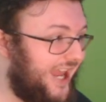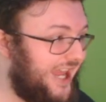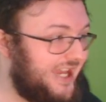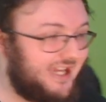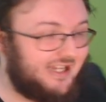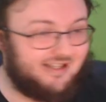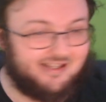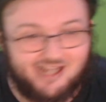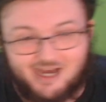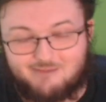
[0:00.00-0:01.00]
and
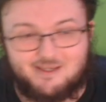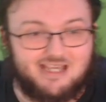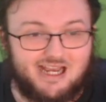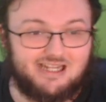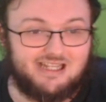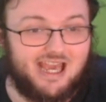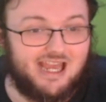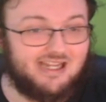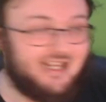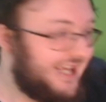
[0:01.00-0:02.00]
stop it yet again.